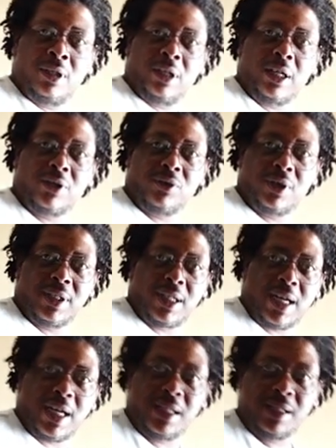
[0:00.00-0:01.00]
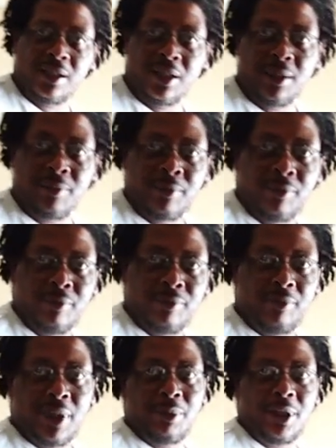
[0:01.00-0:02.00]
exercise up,
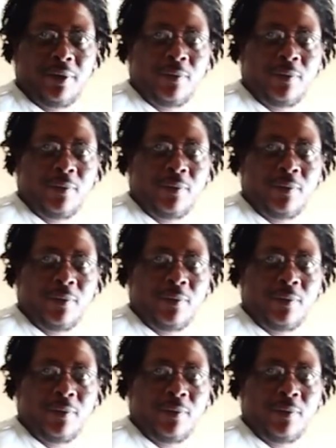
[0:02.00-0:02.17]
maybe a